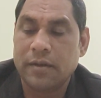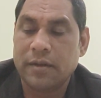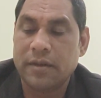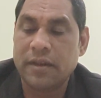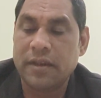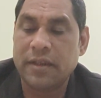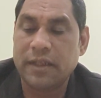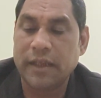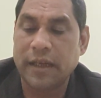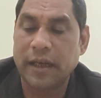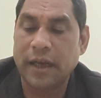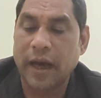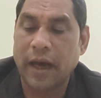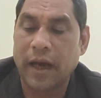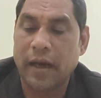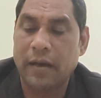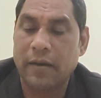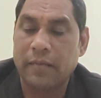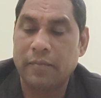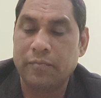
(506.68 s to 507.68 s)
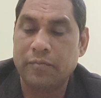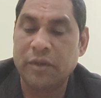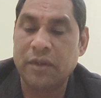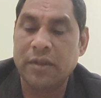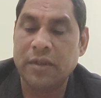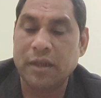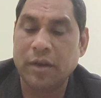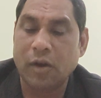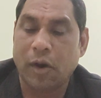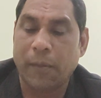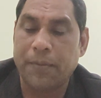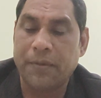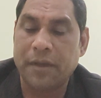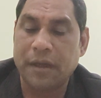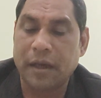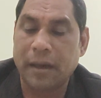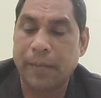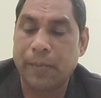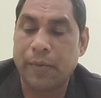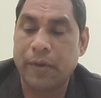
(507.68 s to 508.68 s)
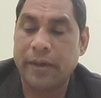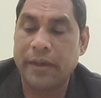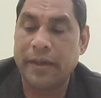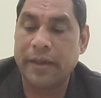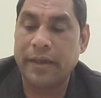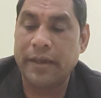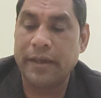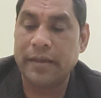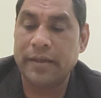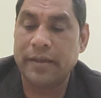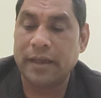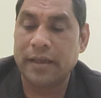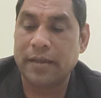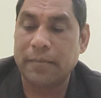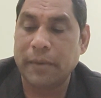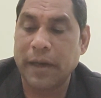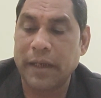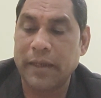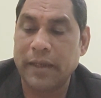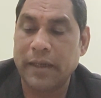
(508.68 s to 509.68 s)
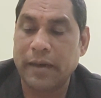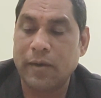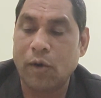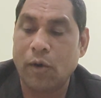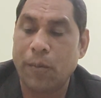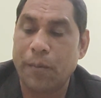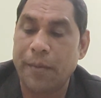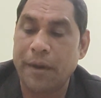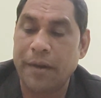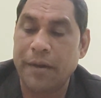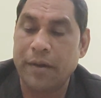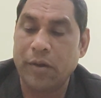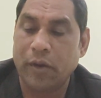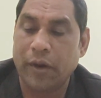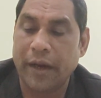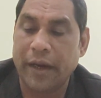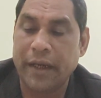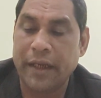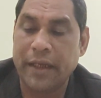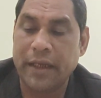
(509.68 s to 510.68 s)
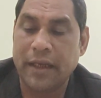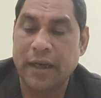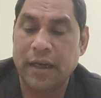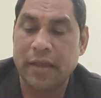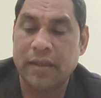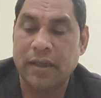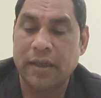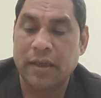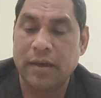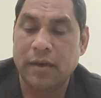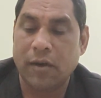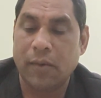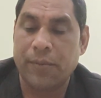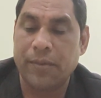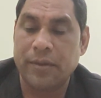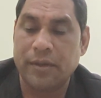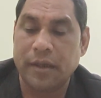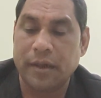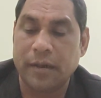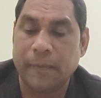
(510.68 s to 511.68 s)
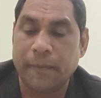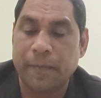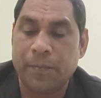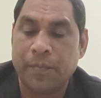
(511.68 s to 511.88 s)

DCLR, means an officer appointed as such by the government or any other officer